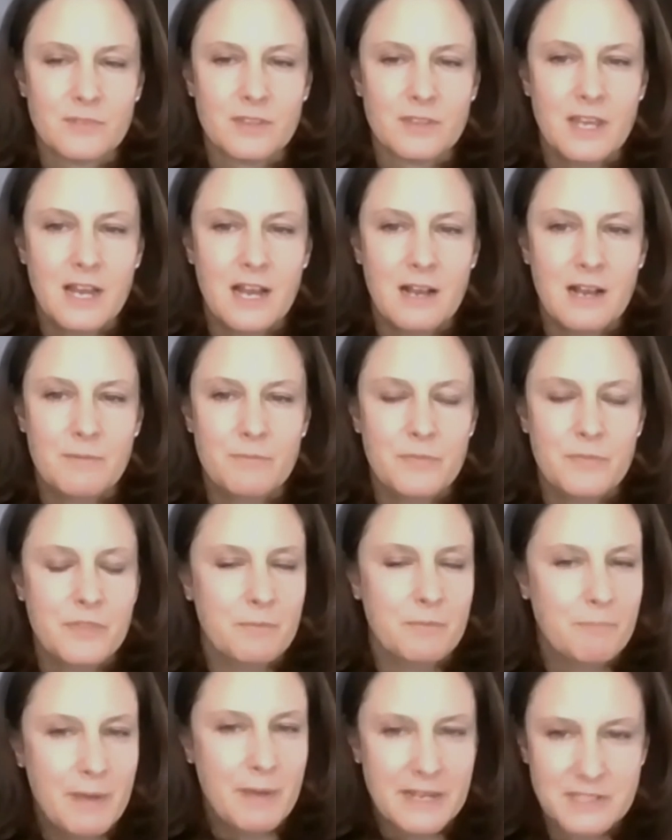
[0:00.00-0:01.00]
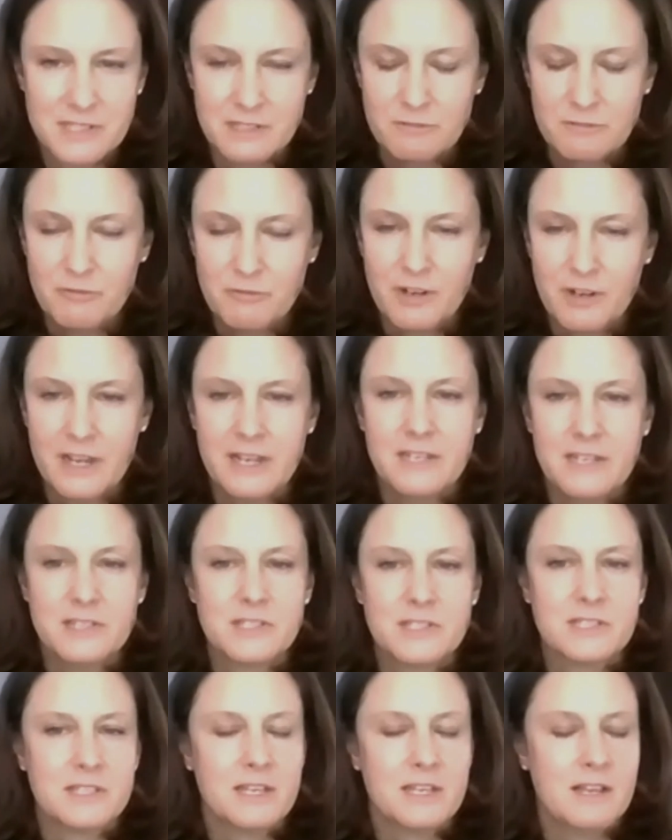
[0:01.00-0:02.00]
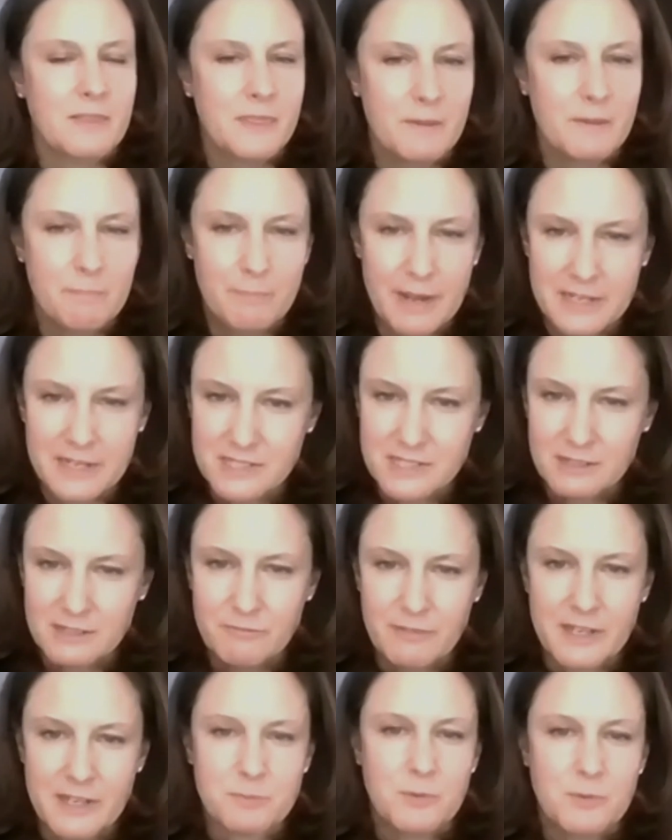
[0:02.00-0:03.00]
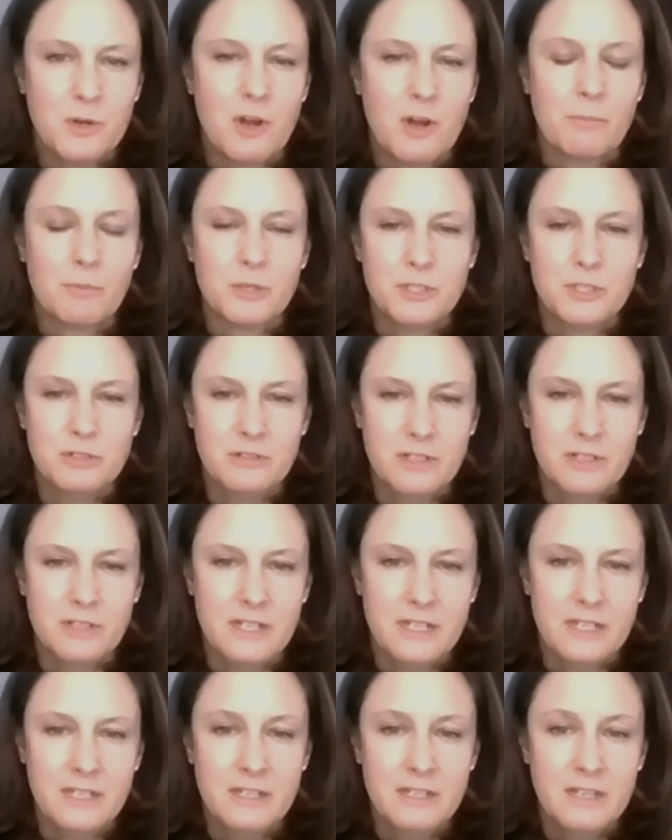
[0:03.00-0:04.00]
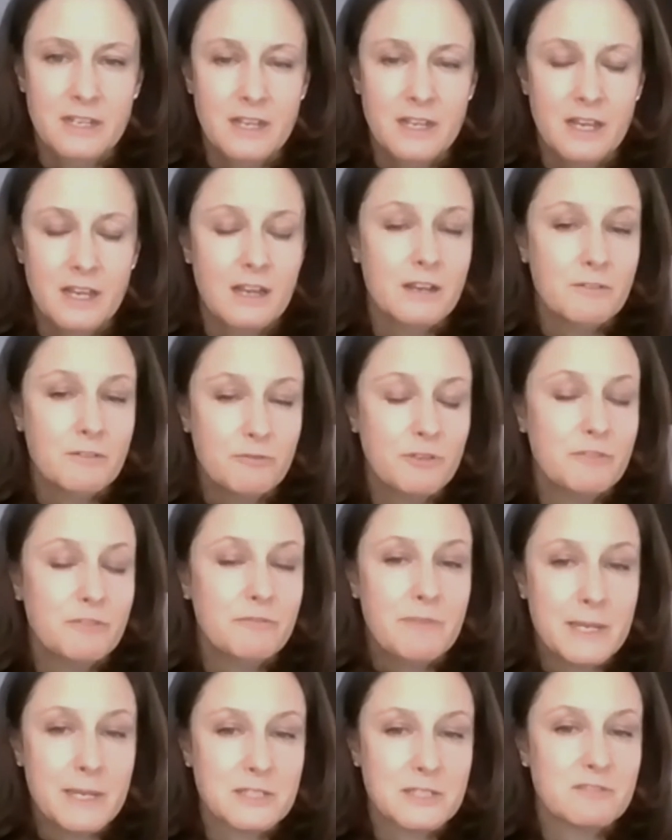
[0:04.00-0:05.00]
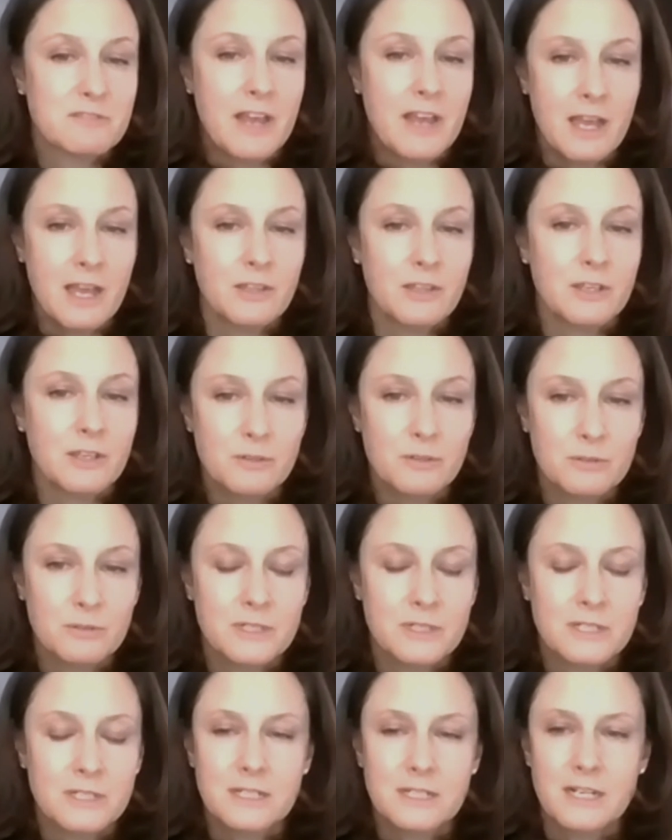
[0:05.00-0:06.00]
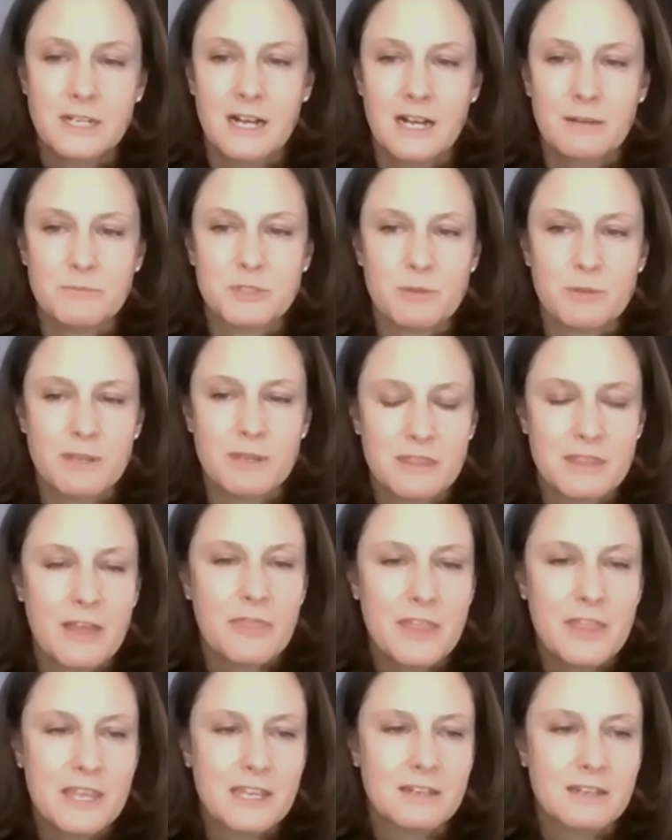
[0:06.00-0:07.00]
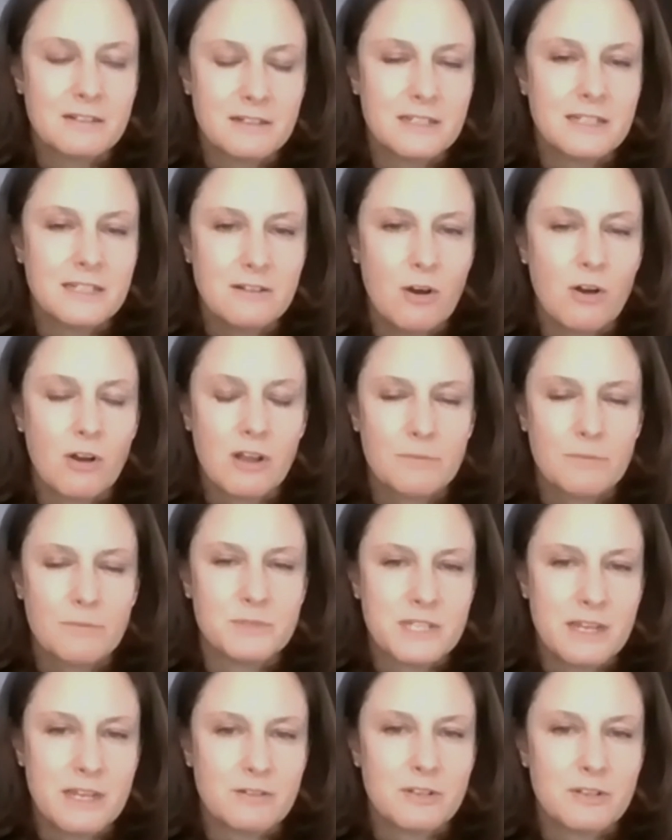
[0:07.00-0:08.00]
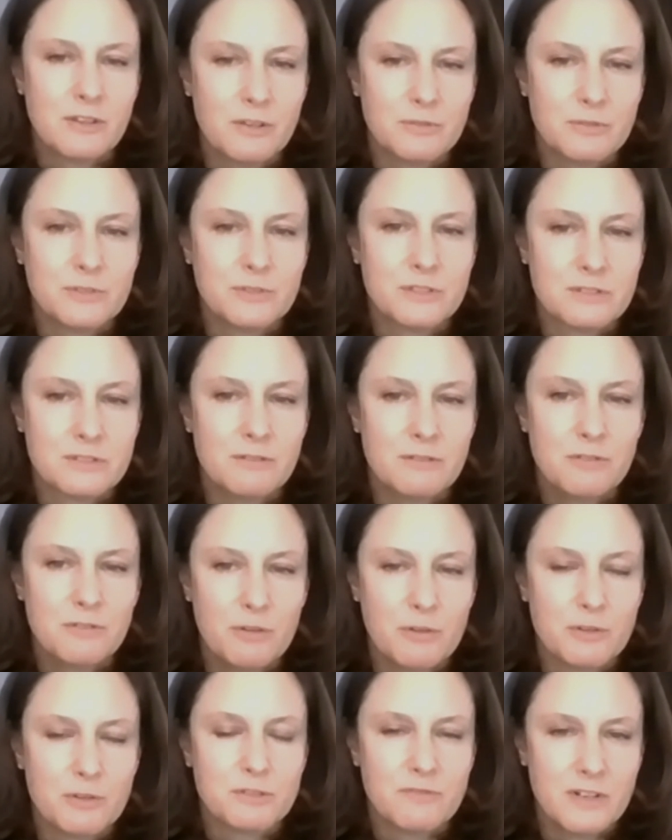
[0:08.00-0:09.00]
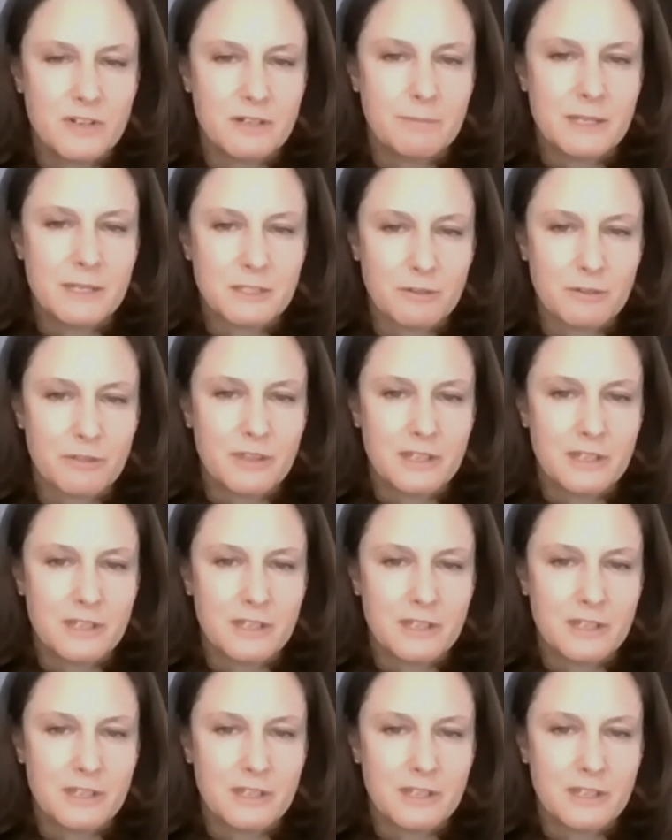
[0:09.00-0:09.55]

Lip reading: the best advice, the best investment opportunity for the best value. So I think it all comes down to those, a few of those fundamental